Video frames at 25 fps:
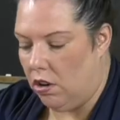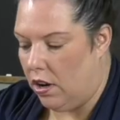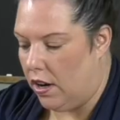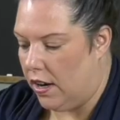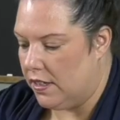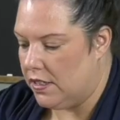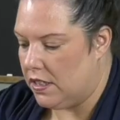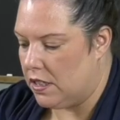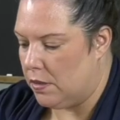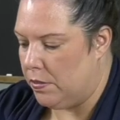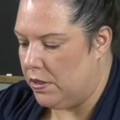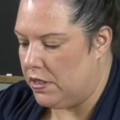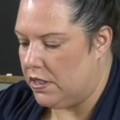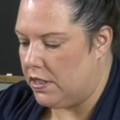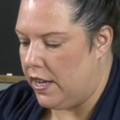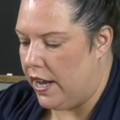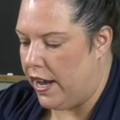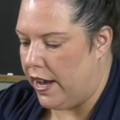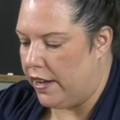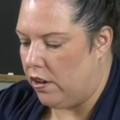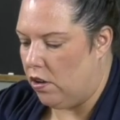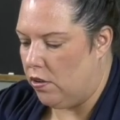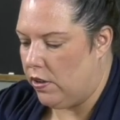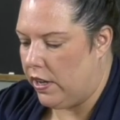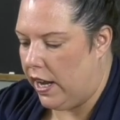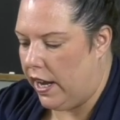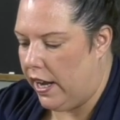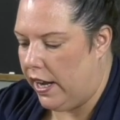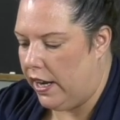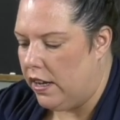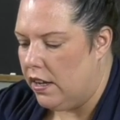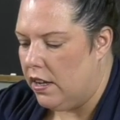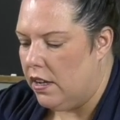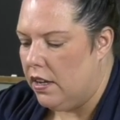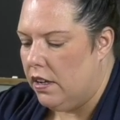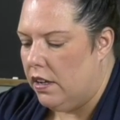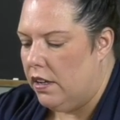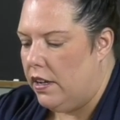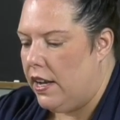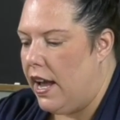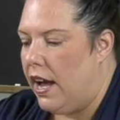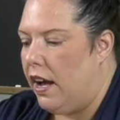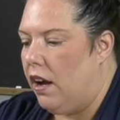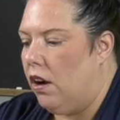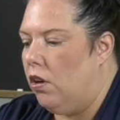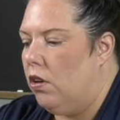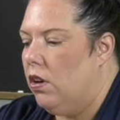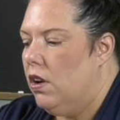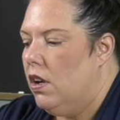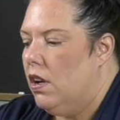awesome is that? Okay,
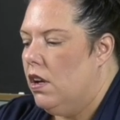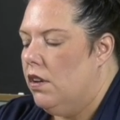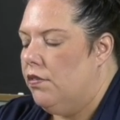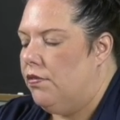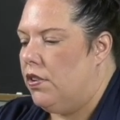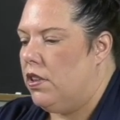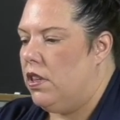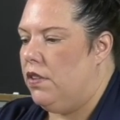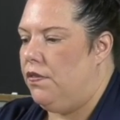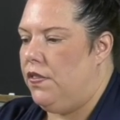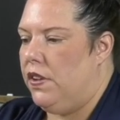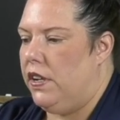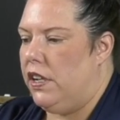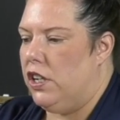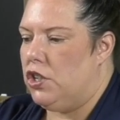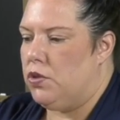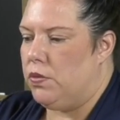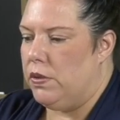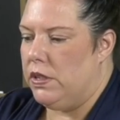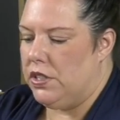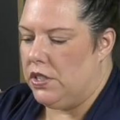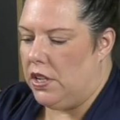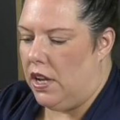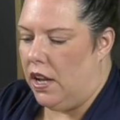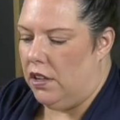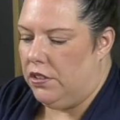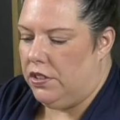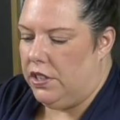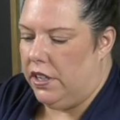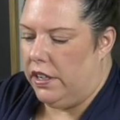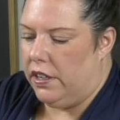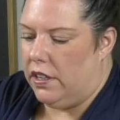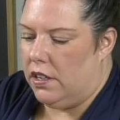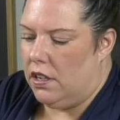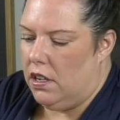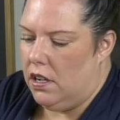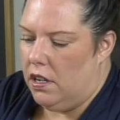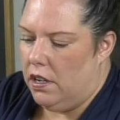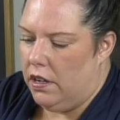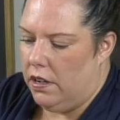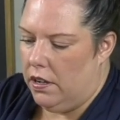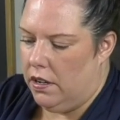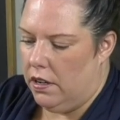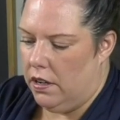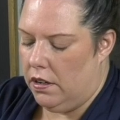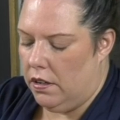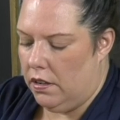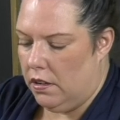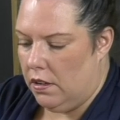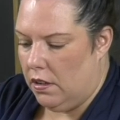now for the finished result here,
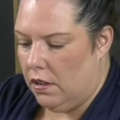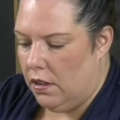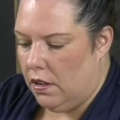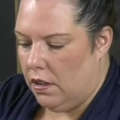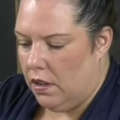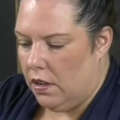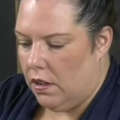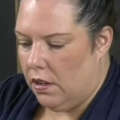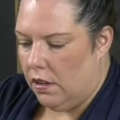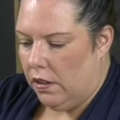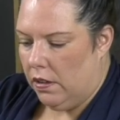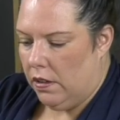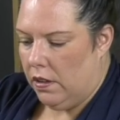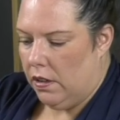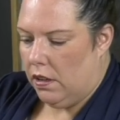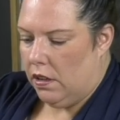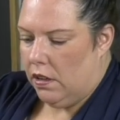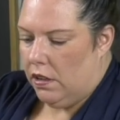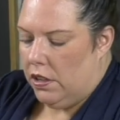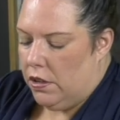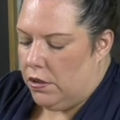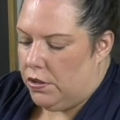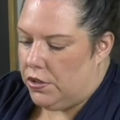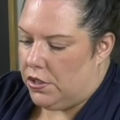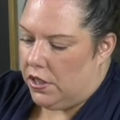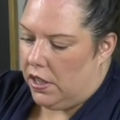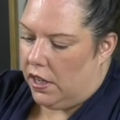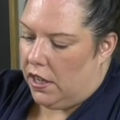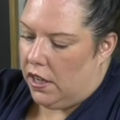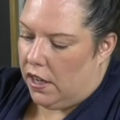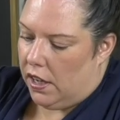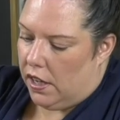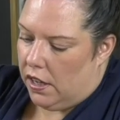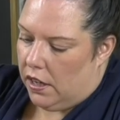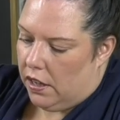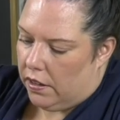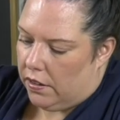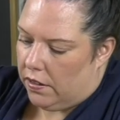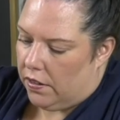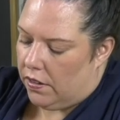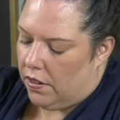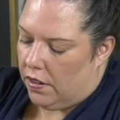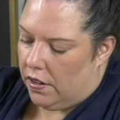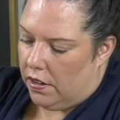you see